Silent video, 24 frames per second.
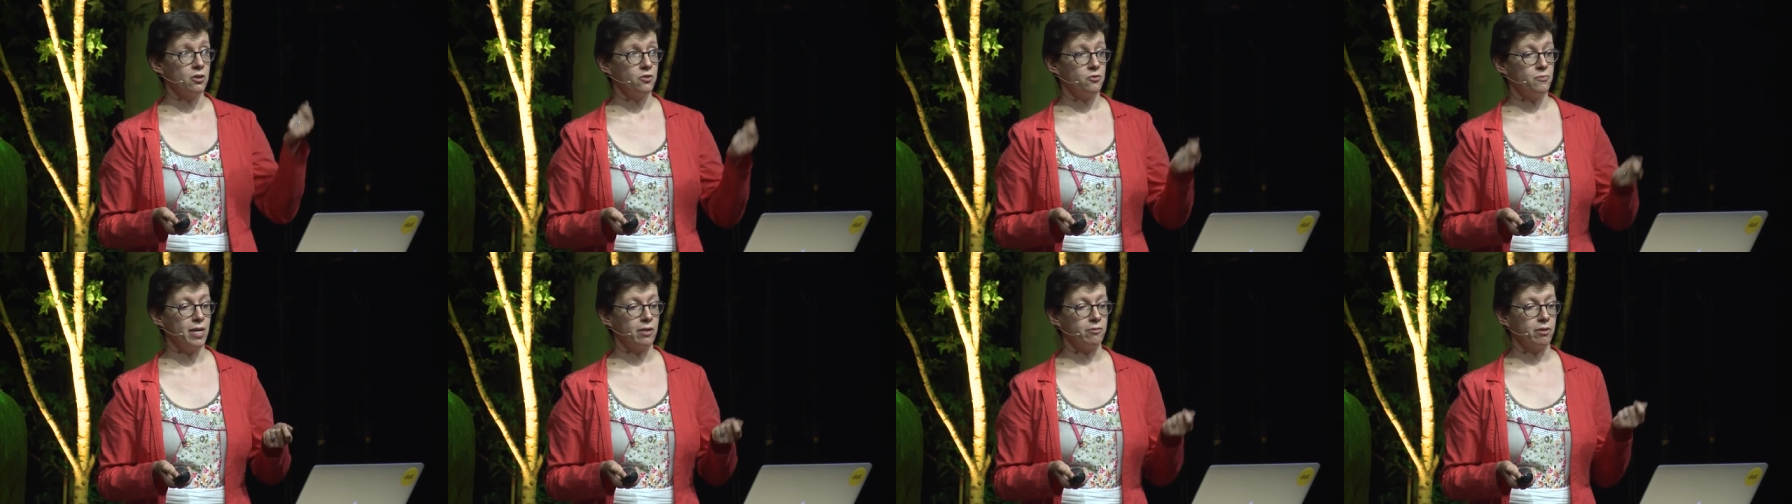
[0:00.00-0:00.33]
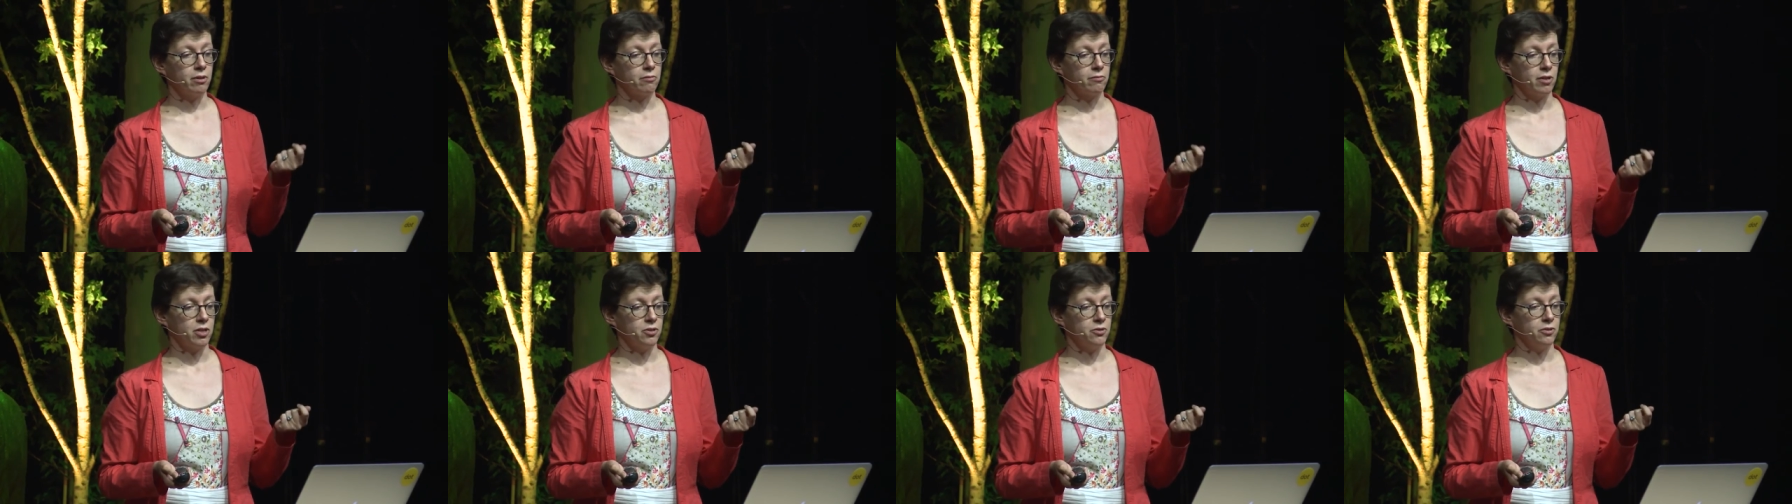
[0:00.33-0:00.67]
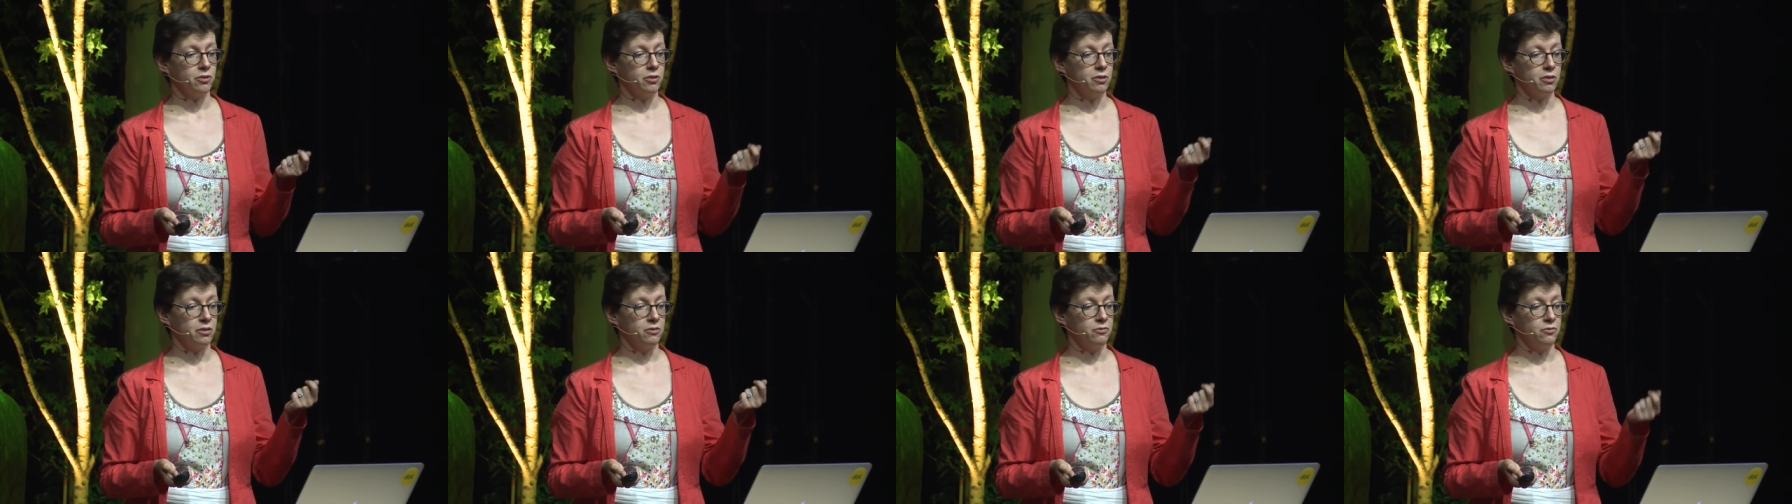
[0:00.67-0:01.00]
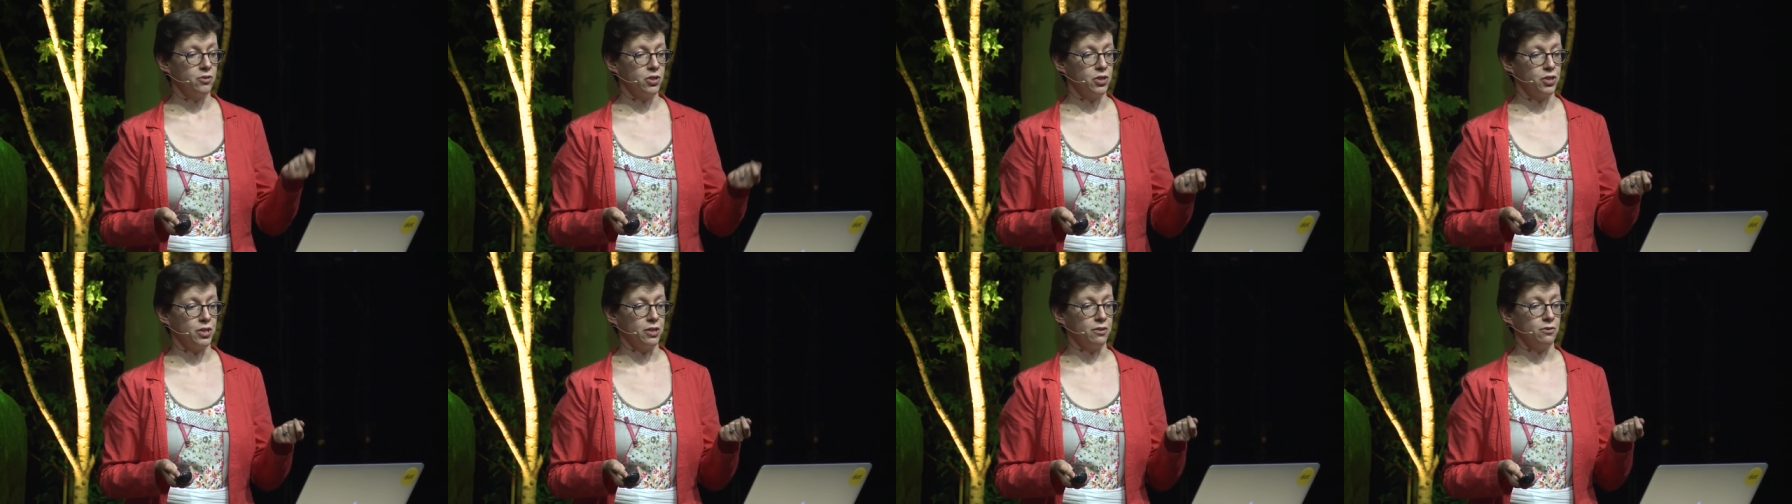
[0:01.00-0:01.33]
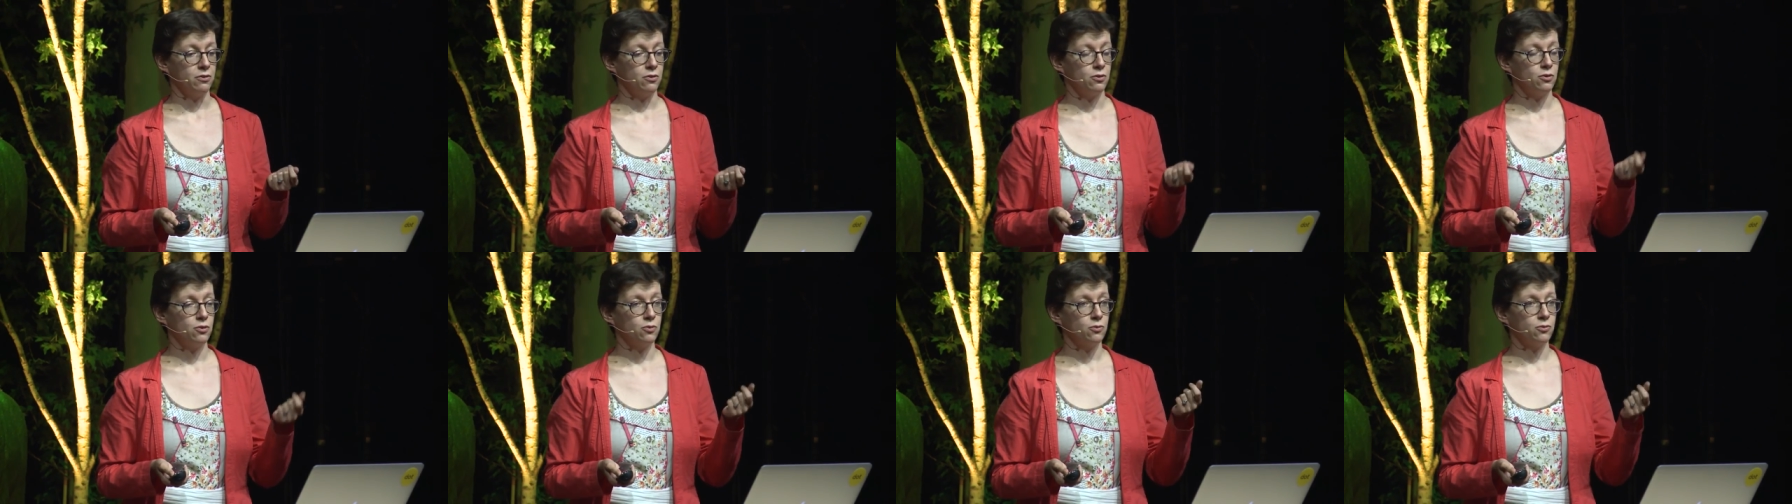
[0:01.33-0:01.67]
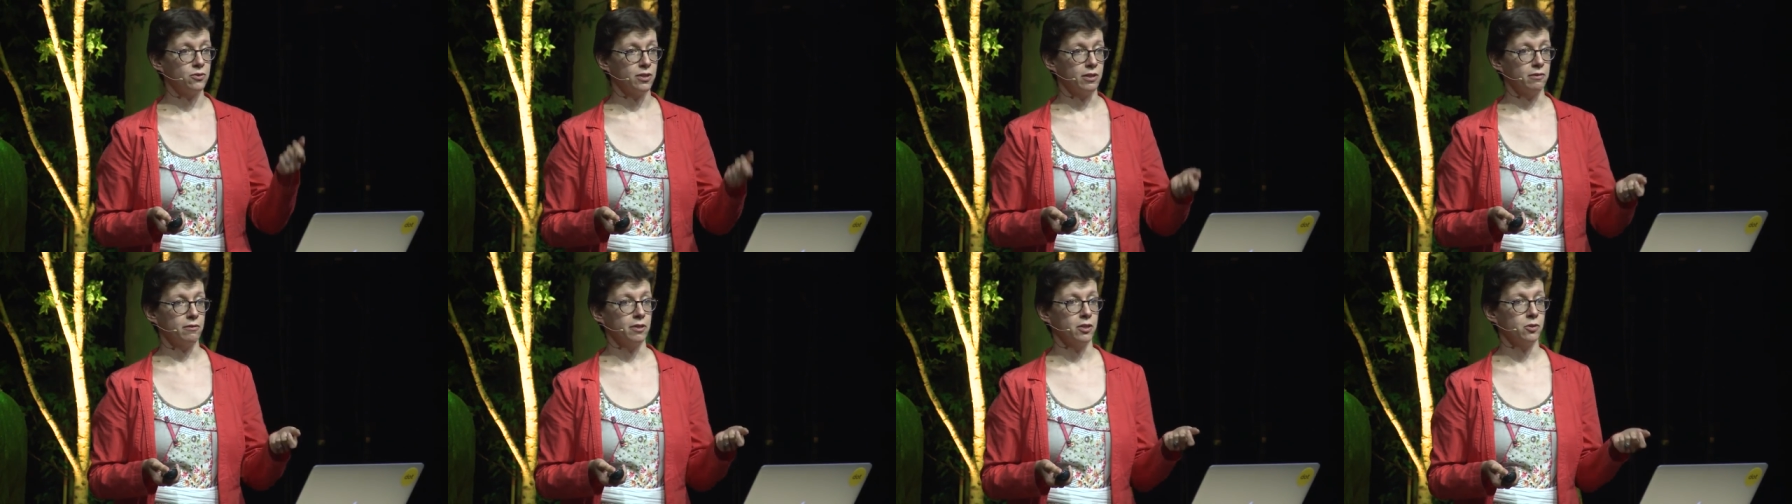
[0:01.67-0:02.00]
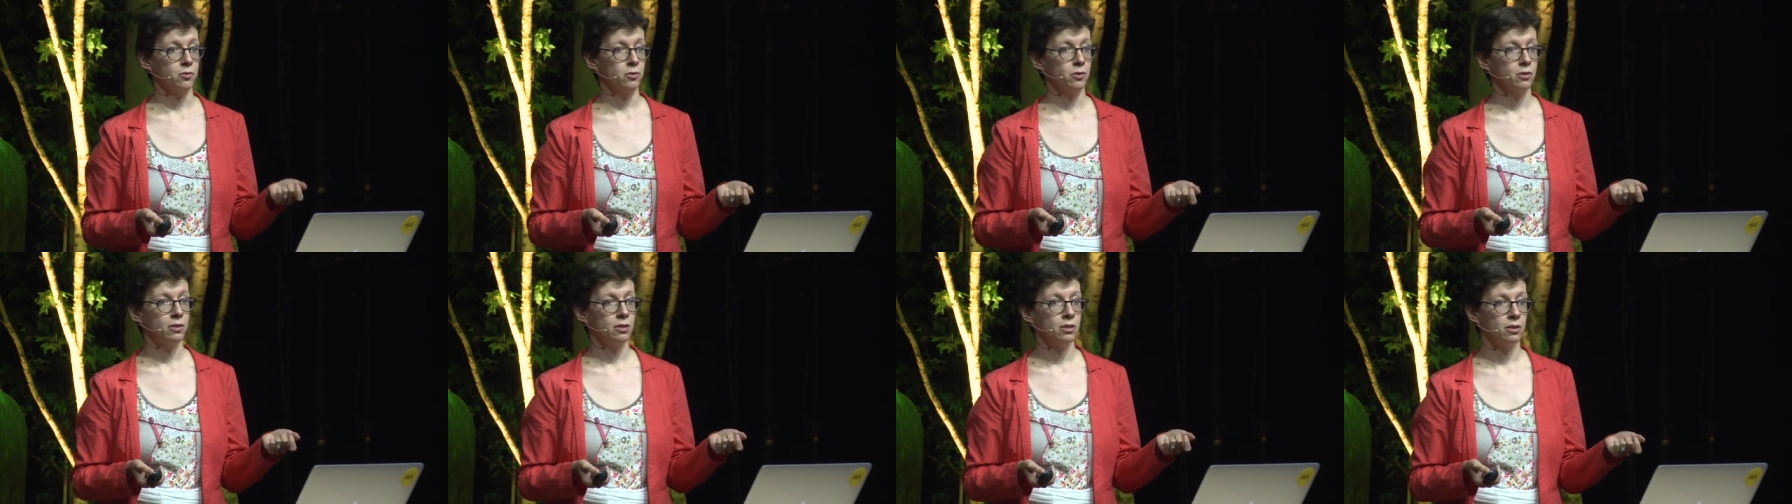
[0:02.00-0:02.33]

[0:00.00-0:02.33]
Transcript: of my regression coefficients to zero.